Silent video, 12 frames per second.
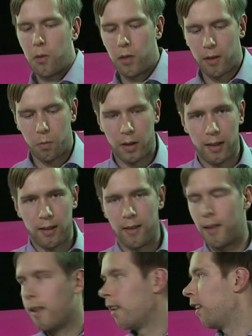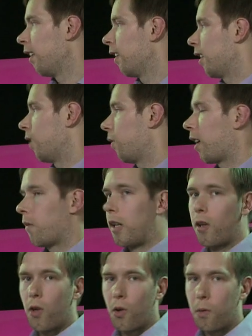we do then? Well, if we have
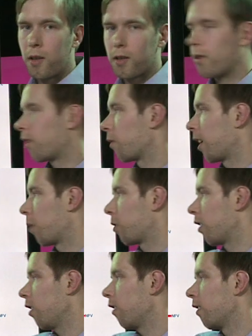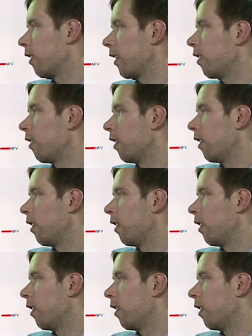a low cost of capital here,